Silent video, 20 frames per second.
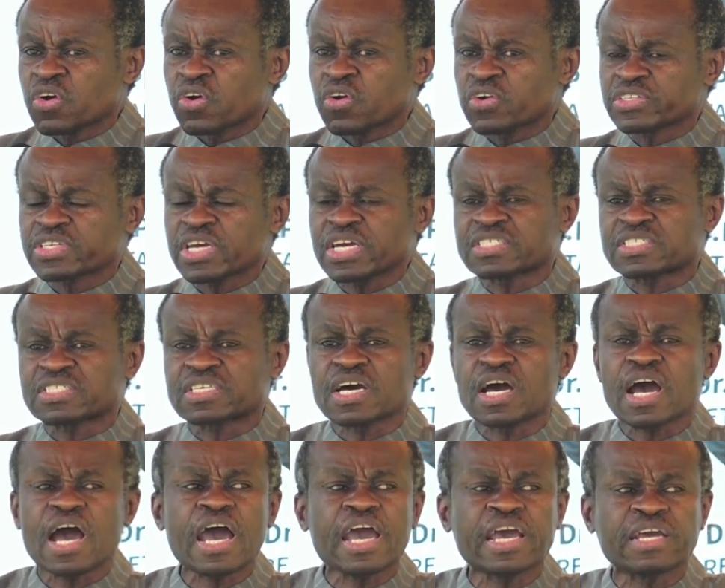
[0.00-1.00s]
or just
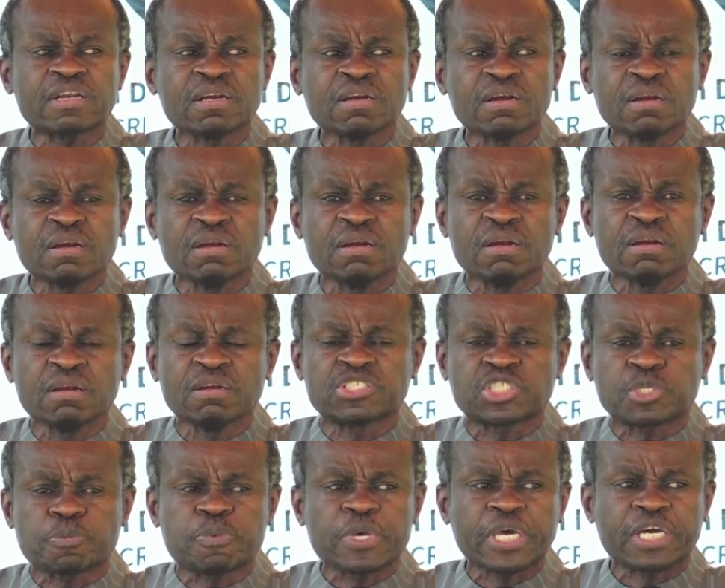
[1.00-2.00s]
idle
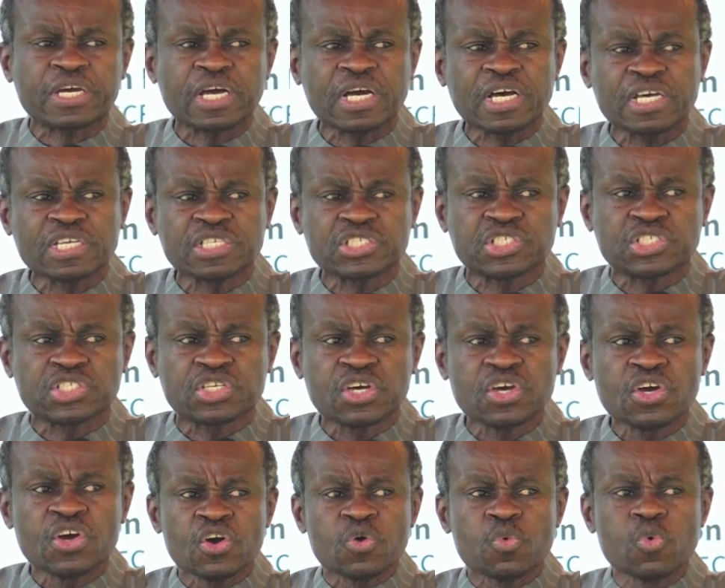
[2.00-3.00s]
speakers
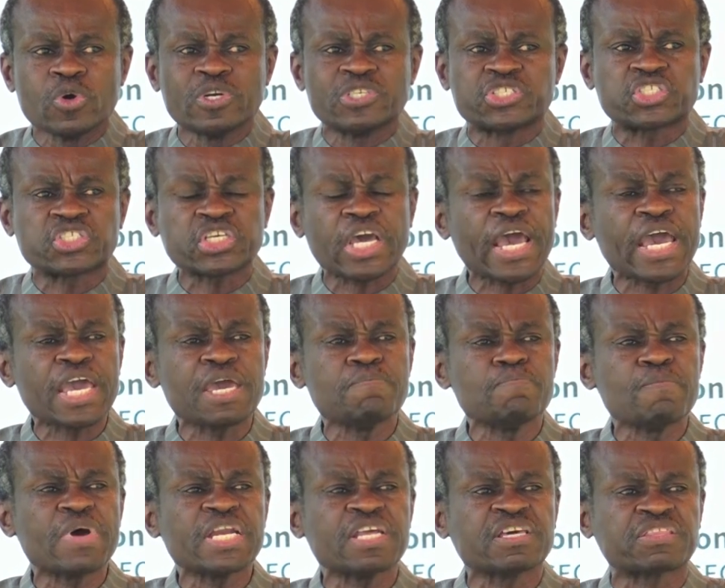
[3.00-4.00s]
would say
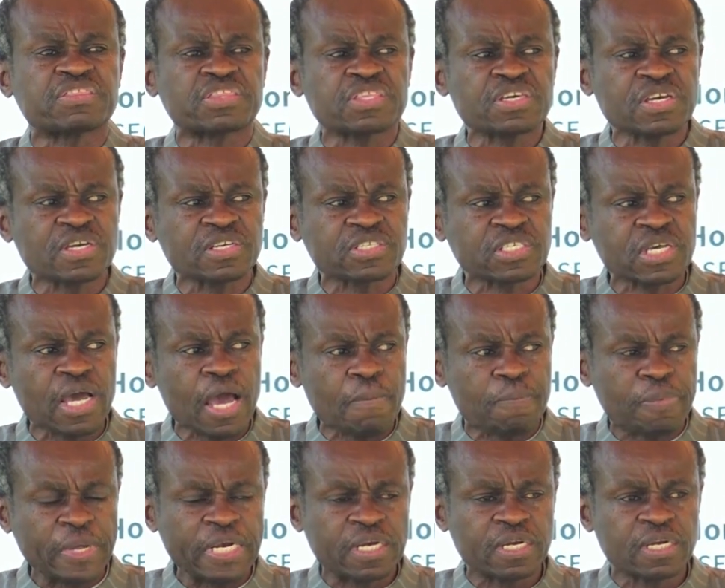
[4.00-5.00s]
many things
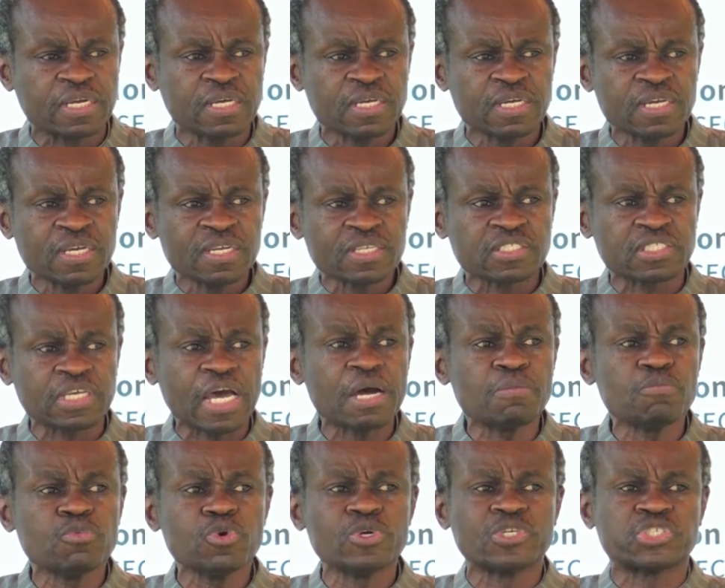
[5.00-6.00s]
happen.
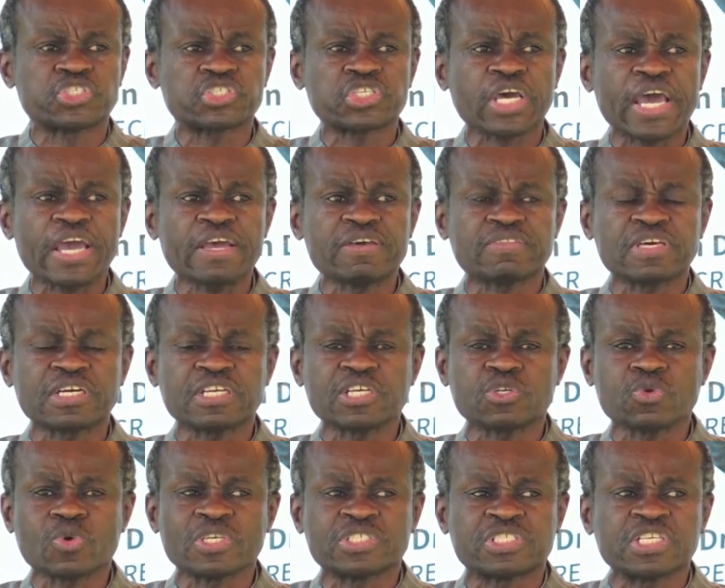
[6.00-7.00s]
Some would say that
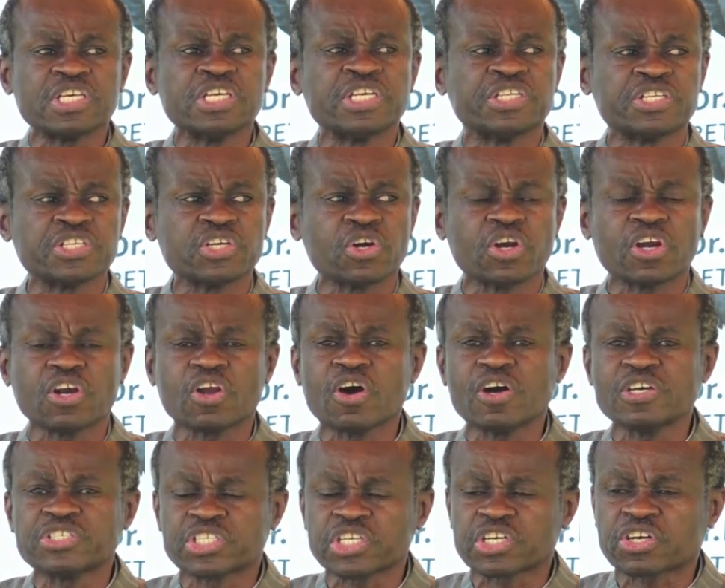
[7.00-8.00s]
it was
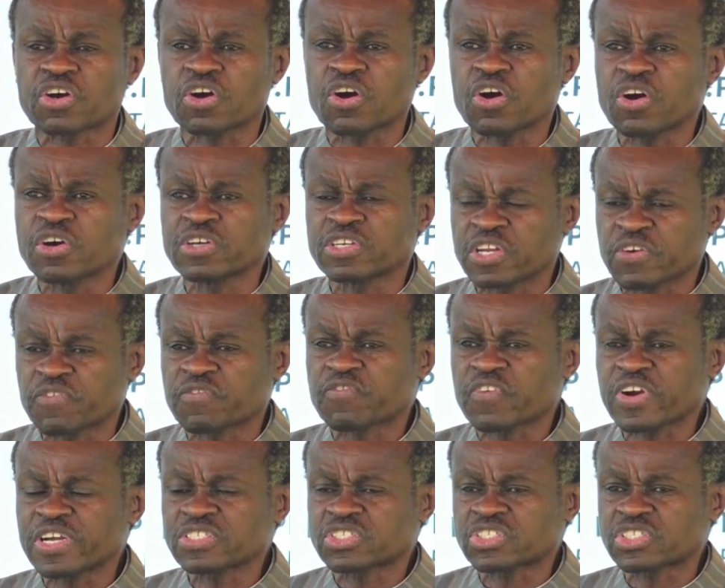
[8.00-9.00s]
ideological
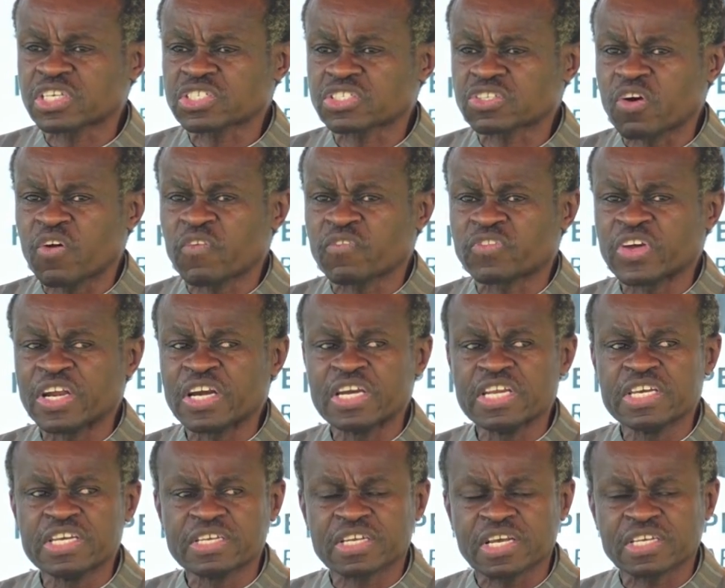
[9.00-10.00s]
differences of the
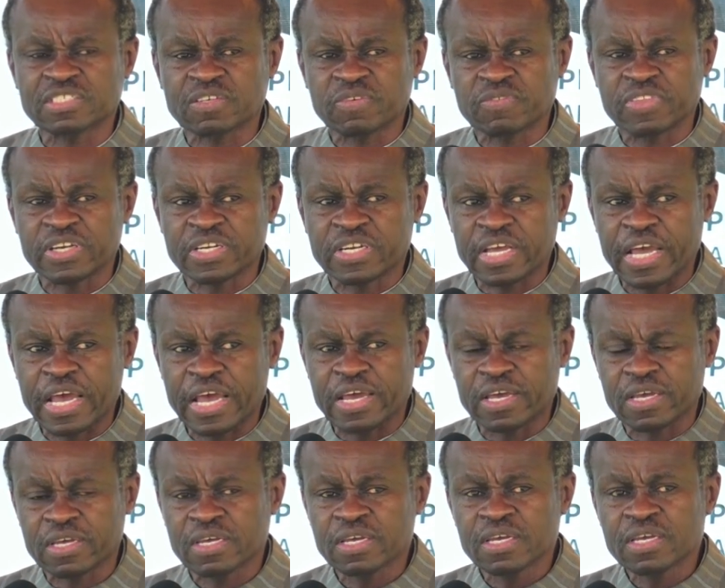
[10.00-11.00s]
leaders of the
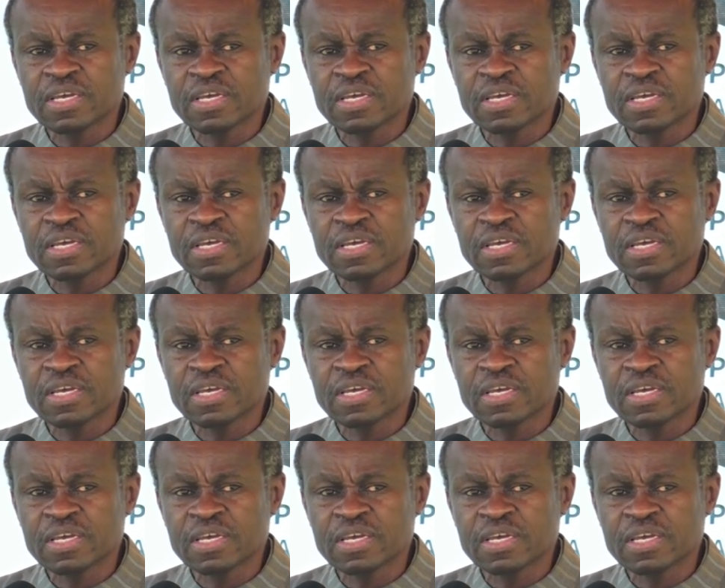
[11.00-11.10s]
day.